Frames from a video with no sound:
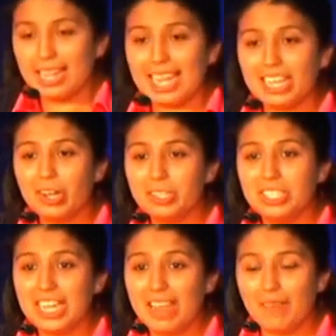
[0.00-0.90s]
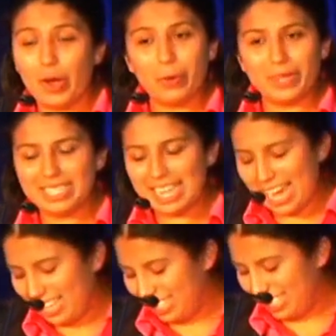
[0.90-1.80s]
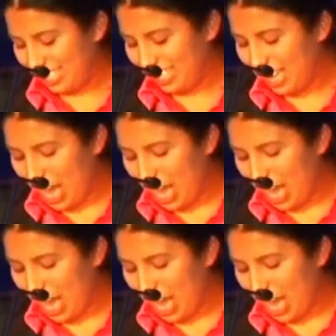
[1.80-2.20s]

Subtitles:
Like Coach Dave always says,